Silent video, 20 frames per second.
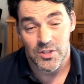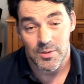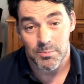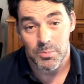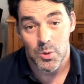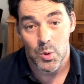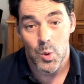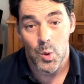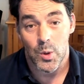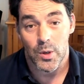
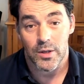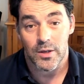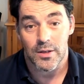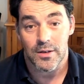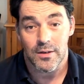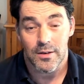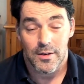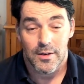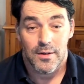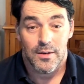
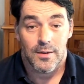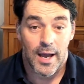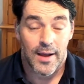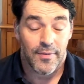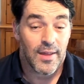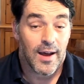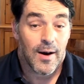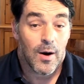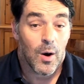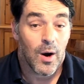supported
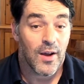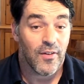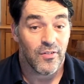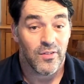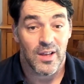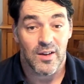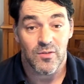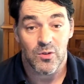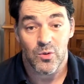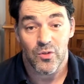at the
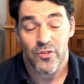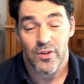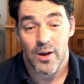highest level.